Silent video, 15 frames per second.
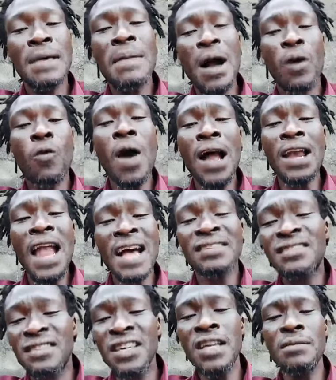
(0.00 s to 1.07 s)
back one
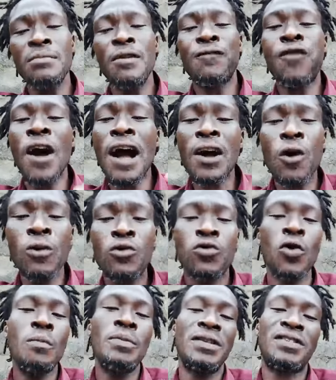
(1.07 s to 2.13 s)
last thing before I go
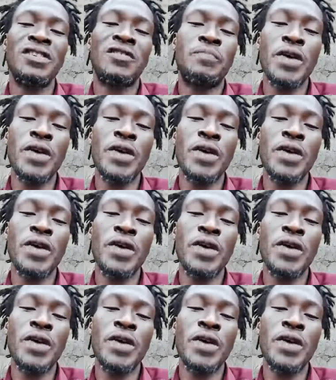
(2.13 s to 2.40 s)
to Mrs.